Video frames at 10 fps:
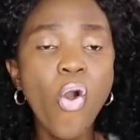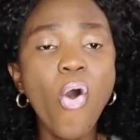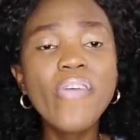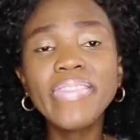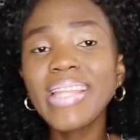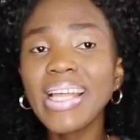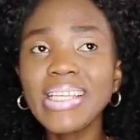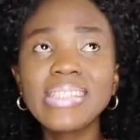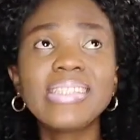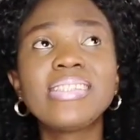
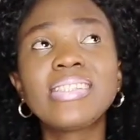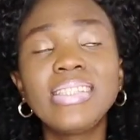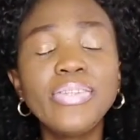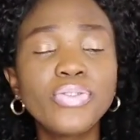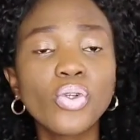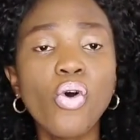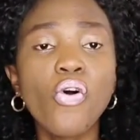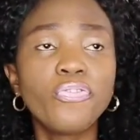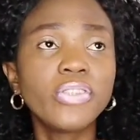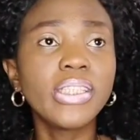underneath the sleeves
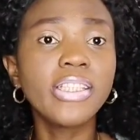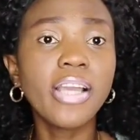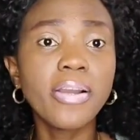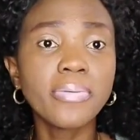of the